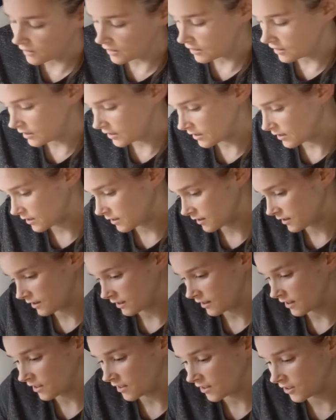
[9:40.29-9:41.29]
It's
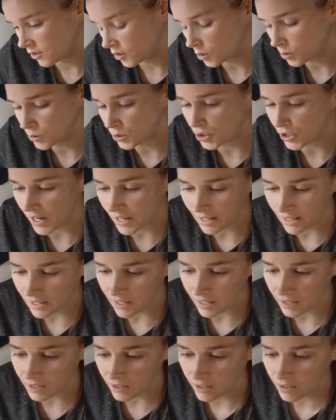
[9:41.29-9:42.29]
a little
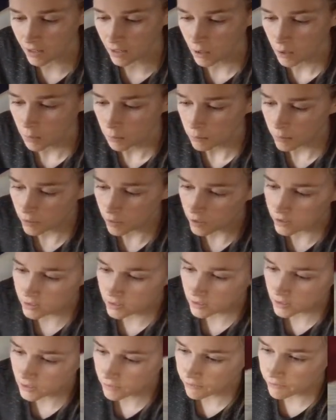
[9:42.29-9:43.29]
janky, but honestly,